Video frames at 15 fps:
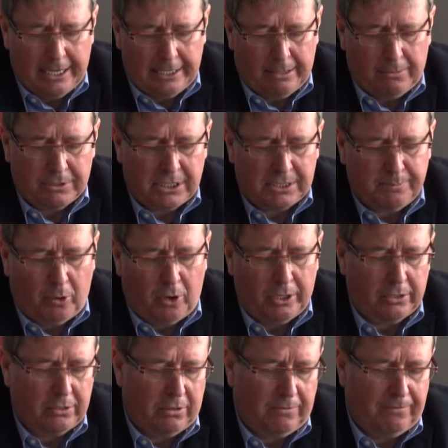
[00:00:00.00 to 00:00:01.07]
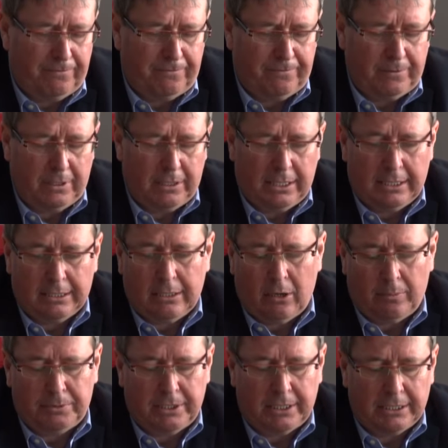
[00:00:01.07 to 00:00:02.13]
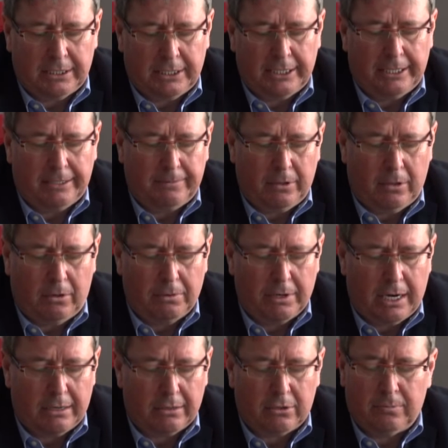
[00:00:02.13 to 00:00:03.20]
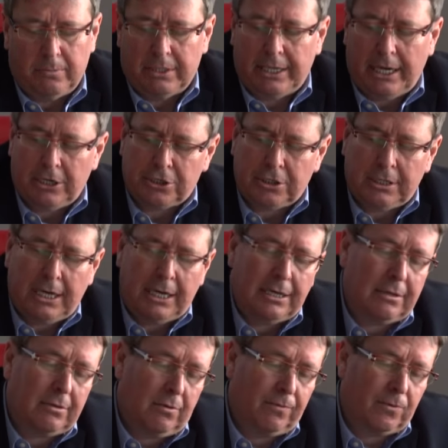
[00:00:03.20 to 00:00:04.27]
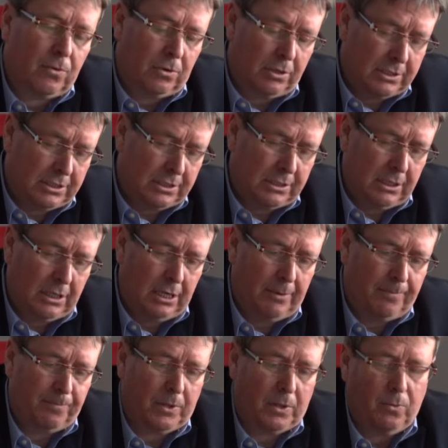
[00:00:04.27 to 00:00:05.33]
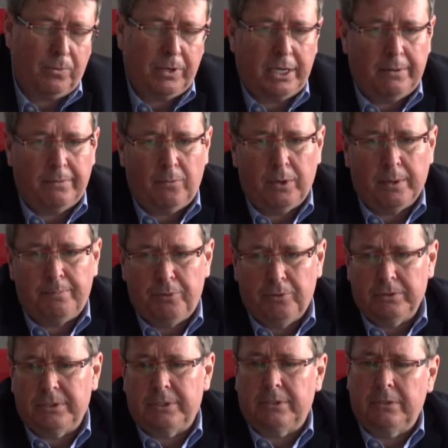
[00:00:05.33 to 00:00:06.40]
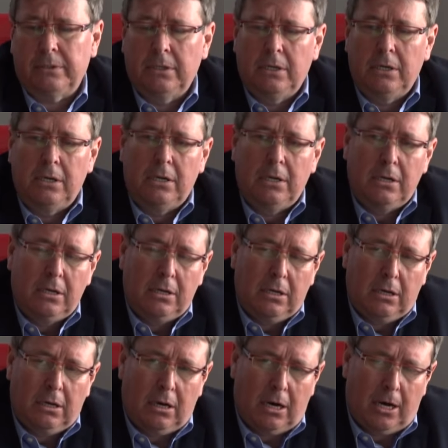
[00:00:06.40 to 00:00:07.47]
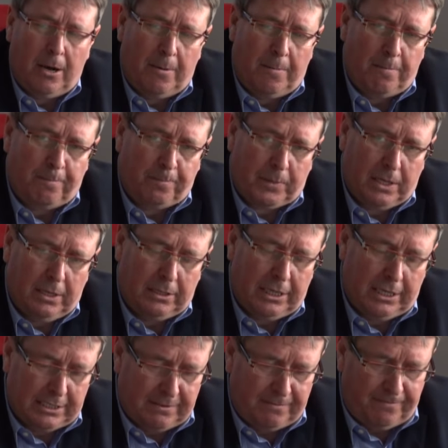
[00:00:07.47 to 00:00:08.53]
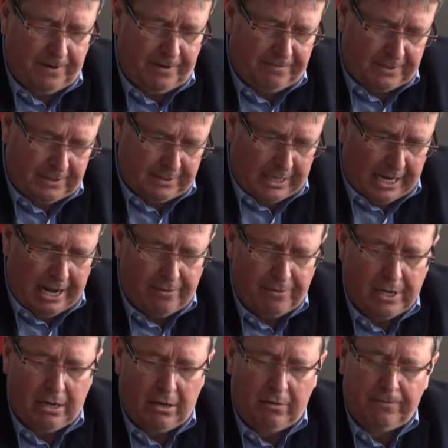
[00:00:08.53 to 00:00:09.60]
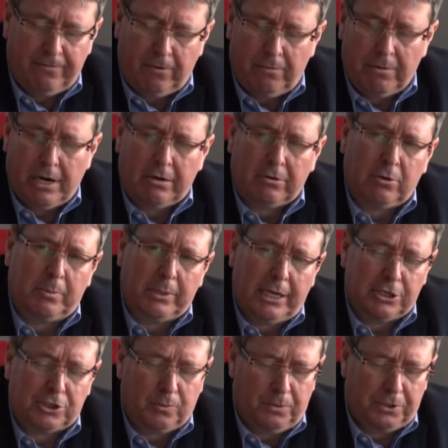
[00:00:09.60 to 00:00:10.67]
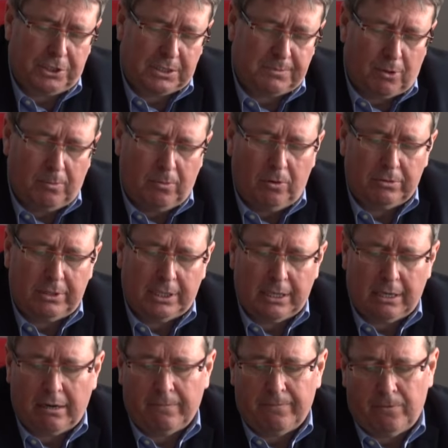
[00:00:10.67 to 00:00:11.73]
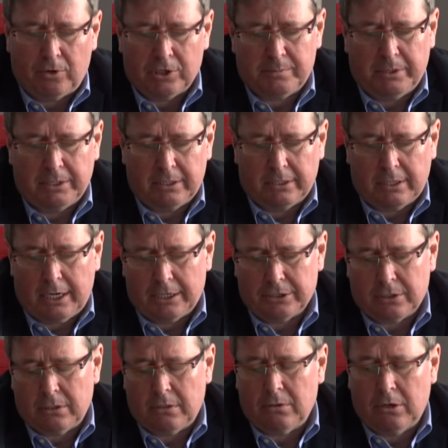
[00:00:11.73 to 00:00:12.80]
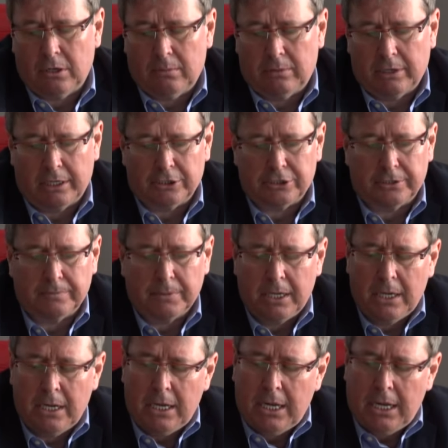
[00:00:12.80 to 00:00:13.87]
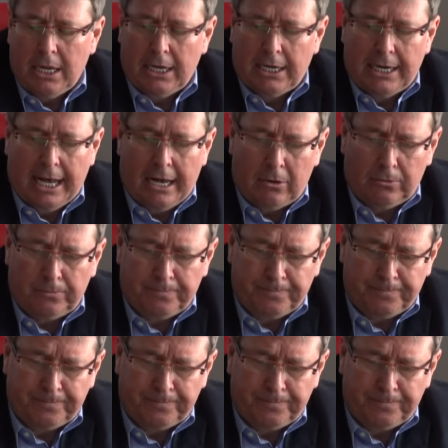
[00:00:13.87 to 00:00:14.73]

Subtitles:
there was this point of adopting the OER recommendation, and of course we put this fifth area of OER recommendation, which is promoting and reinforcing international collaboration. Now,